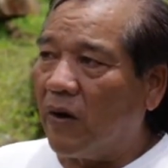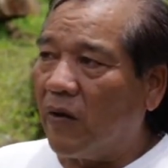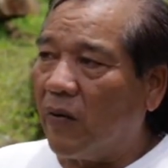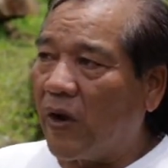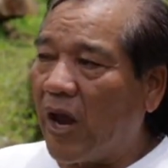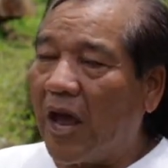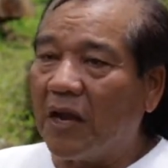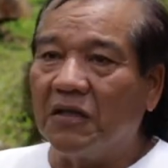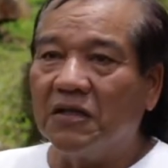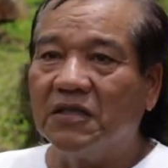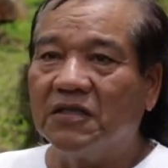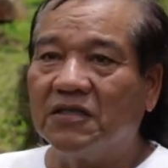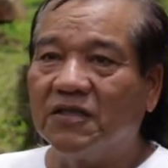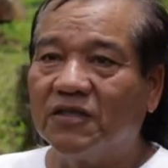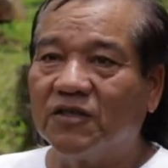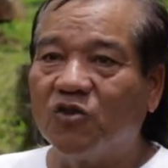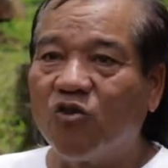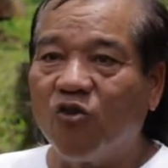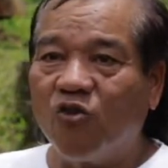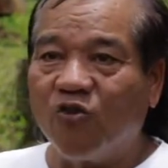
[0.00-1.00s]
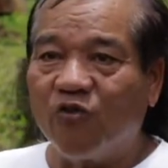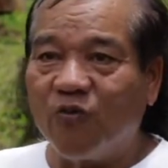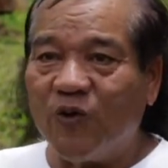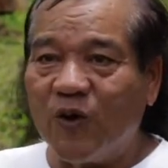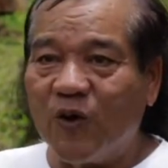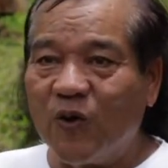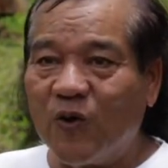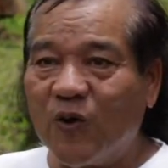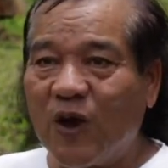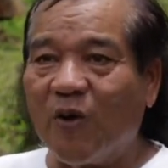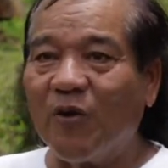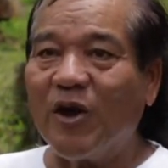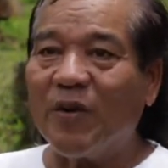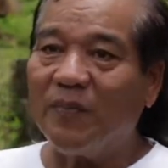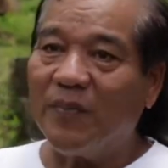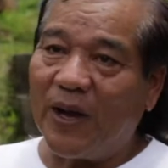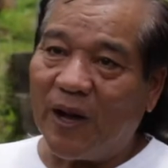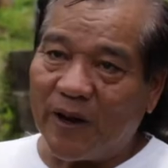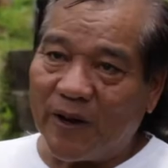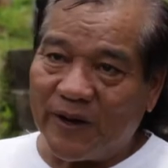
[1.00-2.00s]
we had a stove below. I
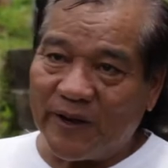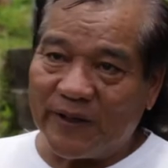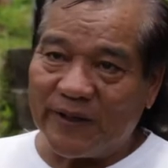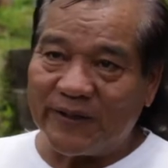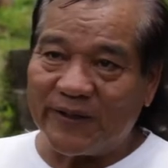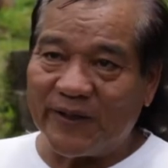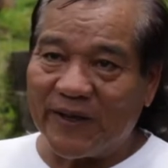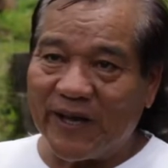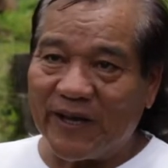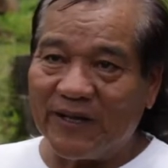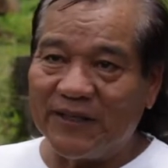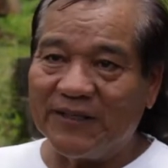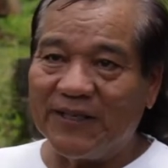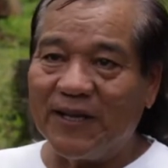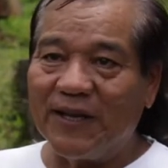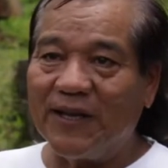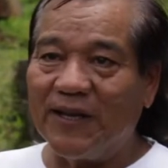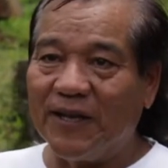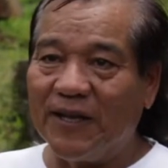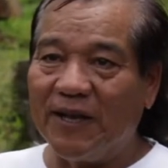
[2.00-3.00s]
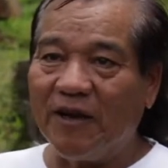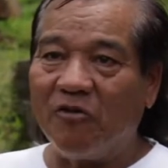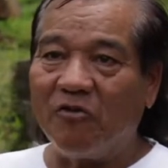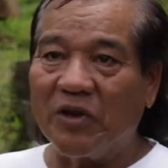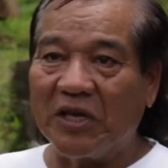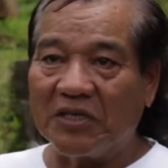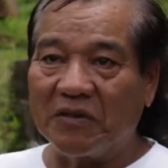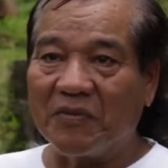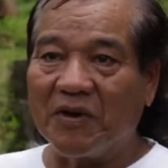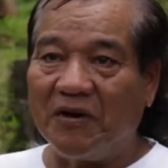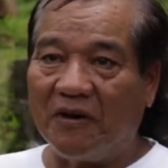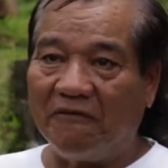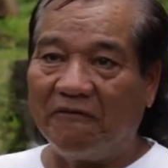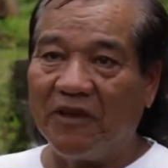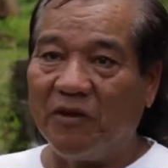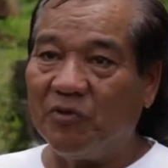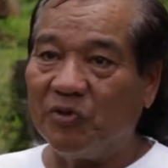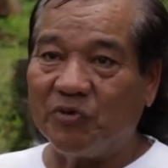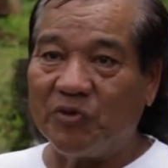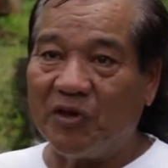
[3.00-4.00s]
went back to get the cylinder and make some
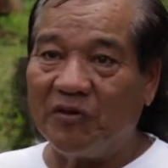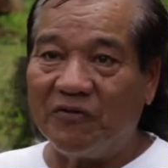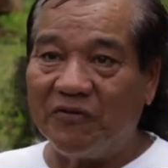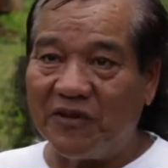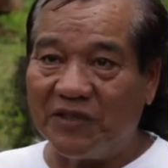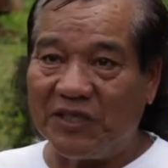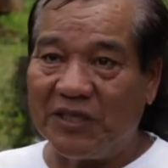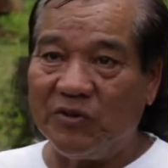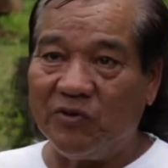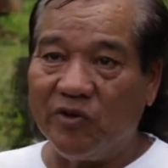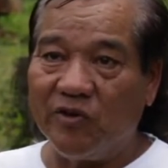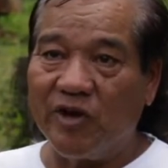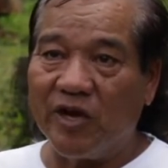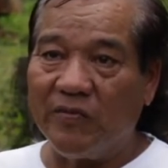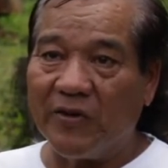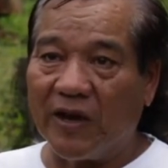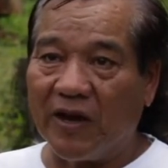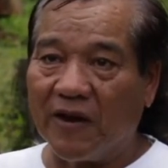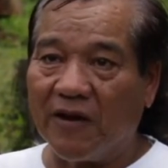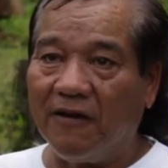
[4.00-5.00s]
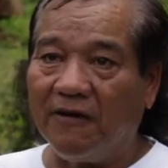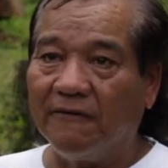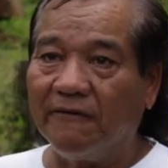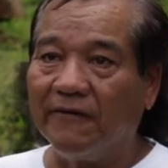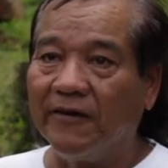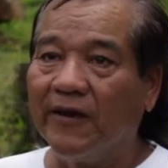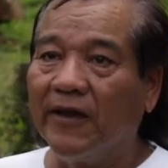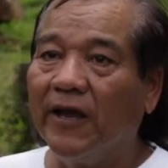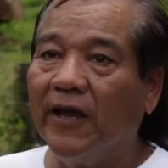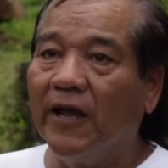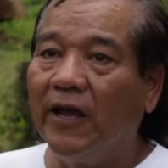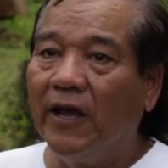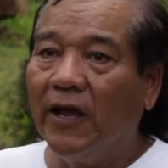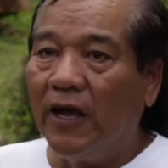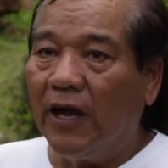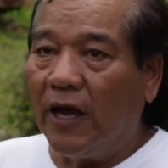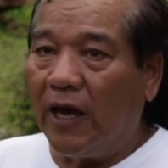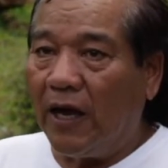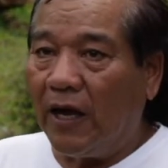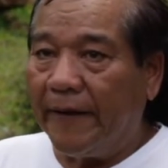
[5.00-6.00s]
coffee. About 12.30, we were already making coffee.
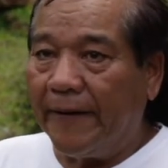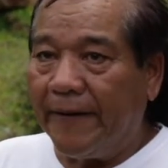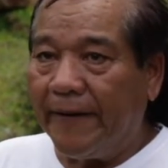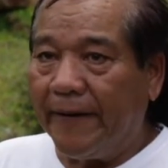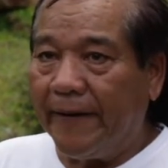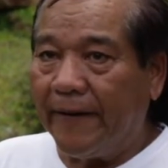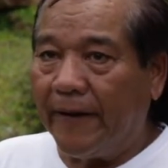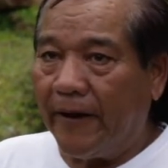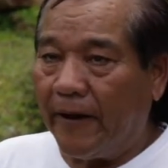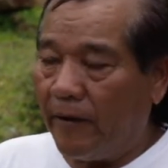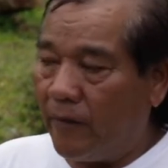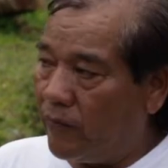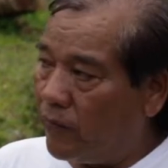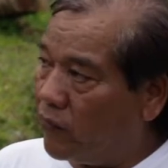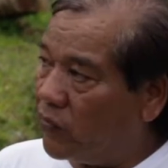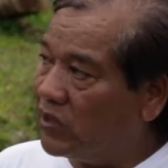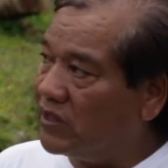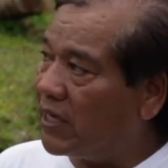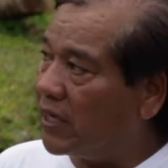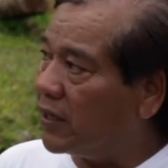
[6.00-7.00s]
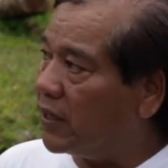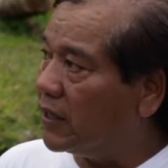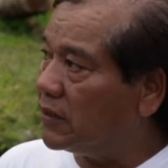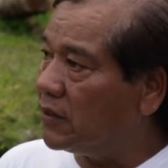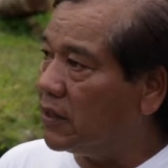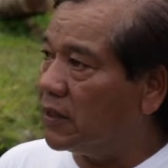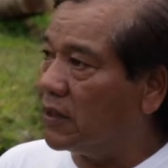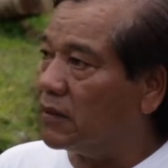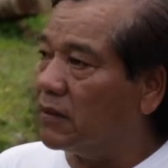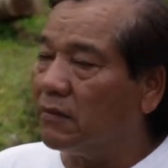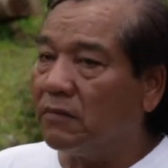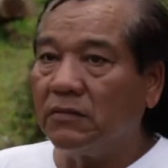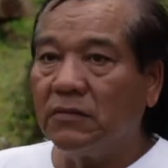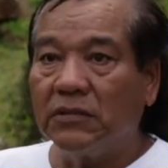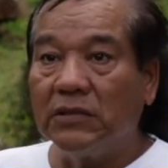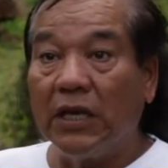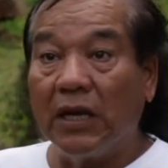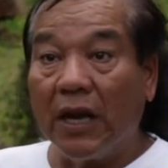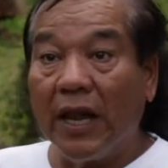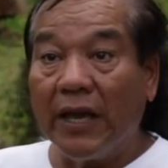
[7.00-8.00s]
And then um, we started getting,
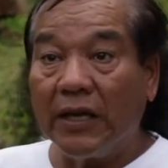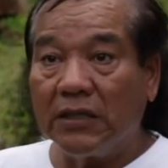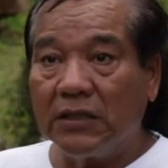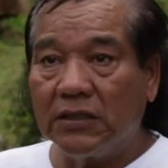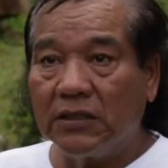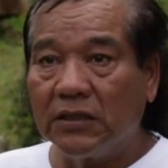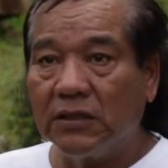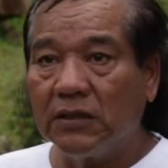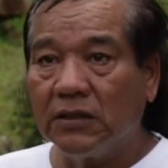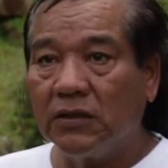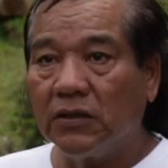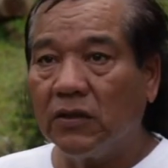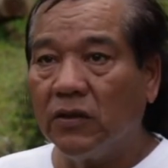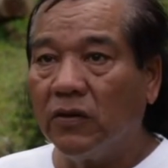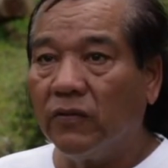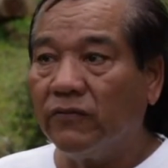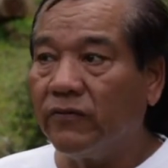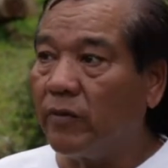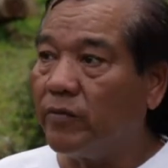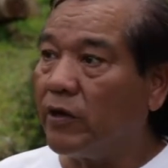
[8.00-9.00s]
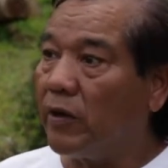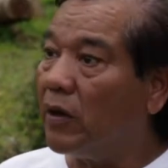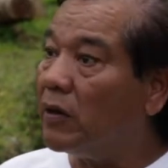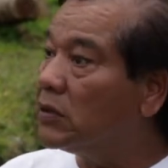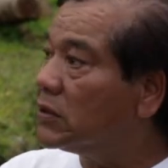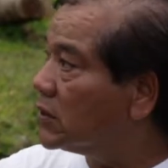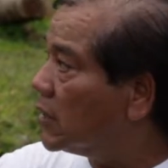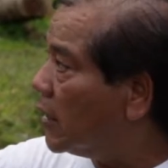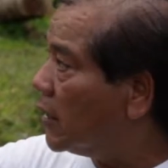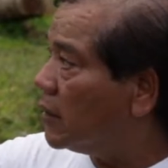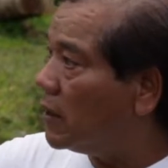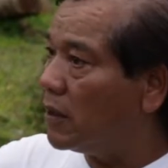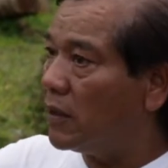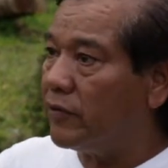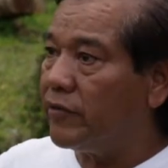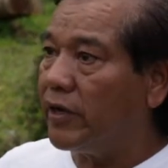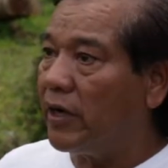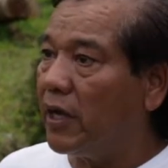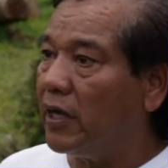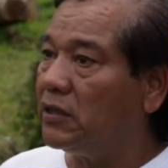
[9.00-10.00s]
seeing lights from the outside
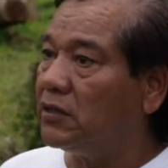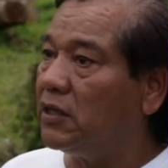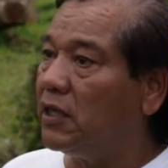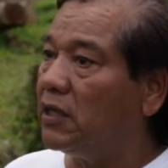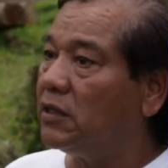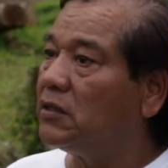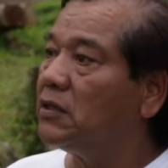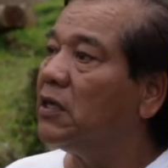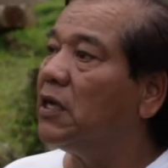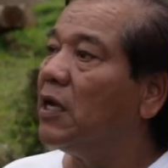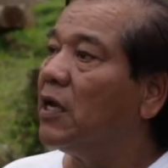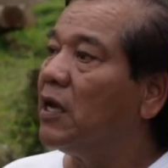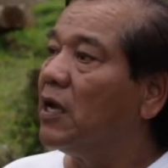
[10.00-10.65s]
and realized that